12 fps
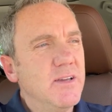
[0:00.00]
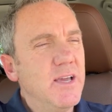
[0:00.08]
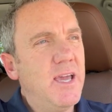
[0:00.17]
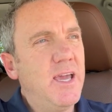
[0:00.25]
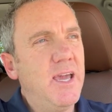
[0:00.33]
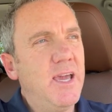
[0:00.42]

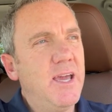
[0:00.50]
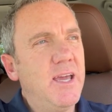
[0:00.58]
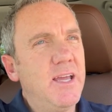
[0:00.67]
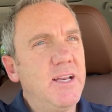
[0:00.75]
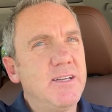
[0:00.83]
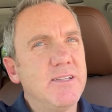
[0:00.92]

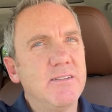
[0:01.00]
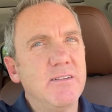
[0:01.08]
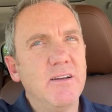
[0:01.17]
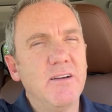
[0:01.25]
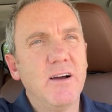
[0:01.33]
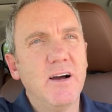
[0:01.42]
and
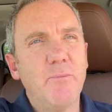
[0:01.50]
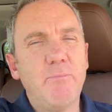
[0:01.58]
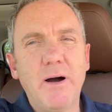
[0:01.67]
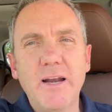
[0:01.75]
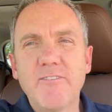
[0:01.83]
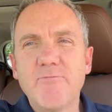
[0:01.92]
a
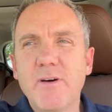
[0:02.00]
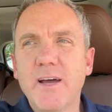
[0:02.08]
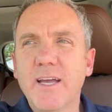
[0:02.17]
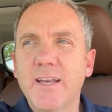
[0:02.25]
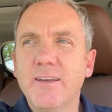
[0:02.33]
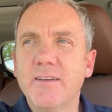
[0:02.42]
buddy of
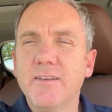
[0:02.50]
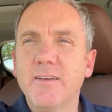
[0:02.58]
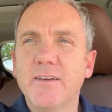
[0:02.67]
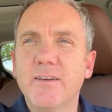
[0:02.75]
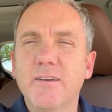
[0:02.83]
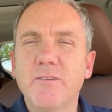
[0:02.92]
mine
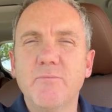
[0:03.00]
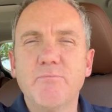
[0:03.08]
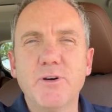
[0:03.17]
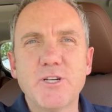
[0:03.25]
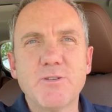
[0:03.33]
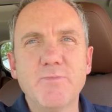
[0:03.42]

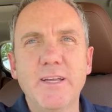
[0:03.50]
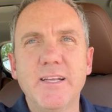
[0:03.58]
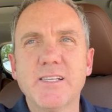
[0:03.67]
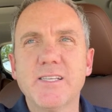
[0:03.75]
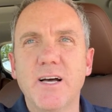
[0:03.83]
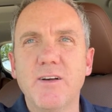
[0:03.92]
pushed me to
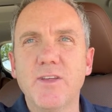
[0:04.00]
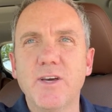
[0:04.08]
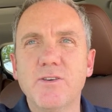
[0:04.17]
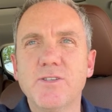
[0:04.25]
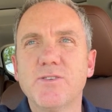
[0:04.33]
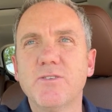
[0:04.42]
sell
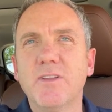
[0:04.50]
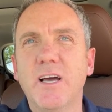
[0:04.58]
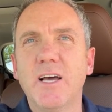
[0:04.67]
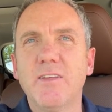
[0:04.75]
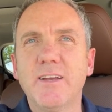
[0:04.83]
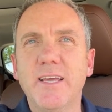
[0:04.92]
those during the
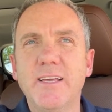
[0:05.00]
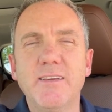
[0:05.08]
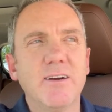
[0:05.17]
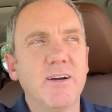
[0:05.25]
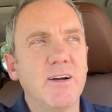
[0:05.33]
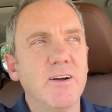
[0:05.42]
holiday,
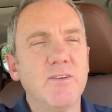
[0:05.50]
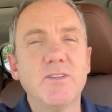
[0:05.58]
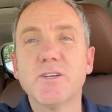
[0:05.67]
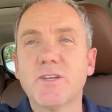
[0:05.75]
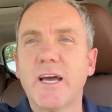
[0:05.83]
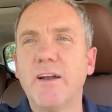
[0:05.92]

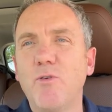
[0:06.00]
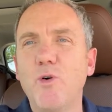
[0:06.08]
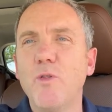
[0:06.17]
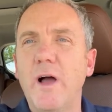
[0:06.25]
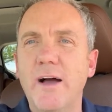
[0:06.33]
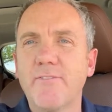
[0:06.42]
to kind of
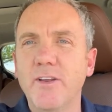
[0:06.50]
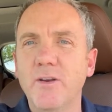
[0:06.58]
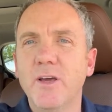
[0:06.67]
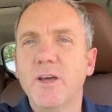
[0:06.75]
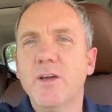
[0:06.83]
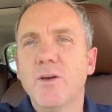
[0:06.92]
hold off and
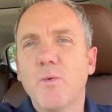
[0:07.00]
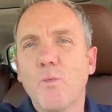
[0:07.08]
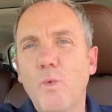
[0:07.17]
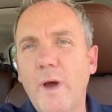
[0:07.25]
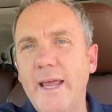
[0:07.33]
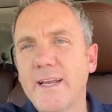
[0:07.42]

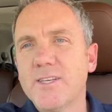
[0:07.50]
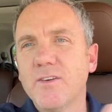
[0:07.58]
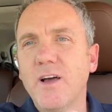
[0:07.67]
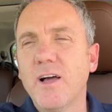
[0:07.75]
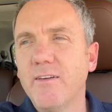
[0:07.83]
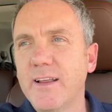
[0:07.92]
wait until the
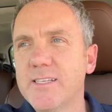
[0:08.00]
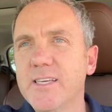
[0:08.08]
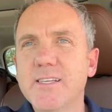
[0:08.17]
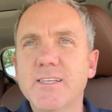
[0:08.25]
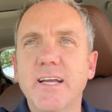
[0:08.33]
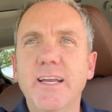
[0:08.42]
holiday
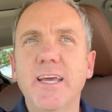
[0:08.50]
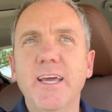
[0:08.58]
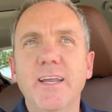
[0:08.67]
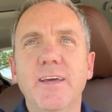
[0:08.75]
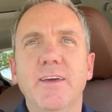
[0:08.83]
season. I did.